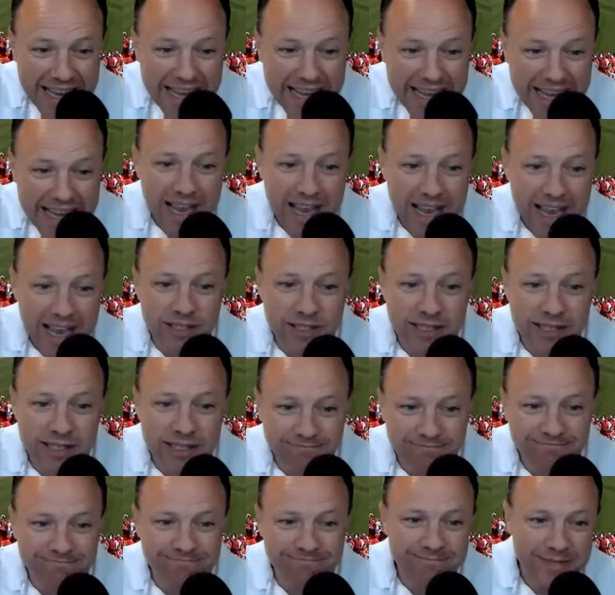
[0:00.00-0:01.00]
eh, actually,
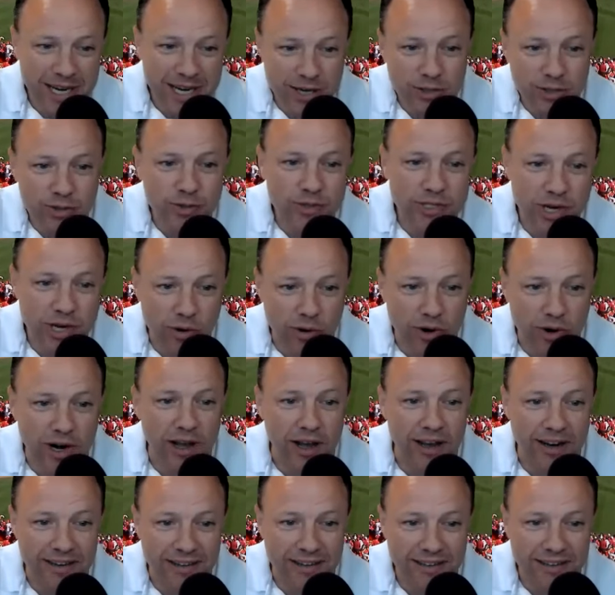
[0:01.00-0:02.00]
here's what's going
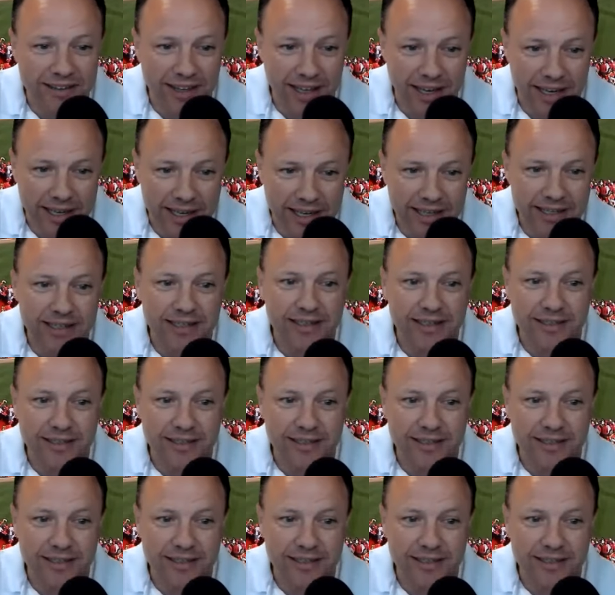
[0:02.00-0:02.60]
on. Like,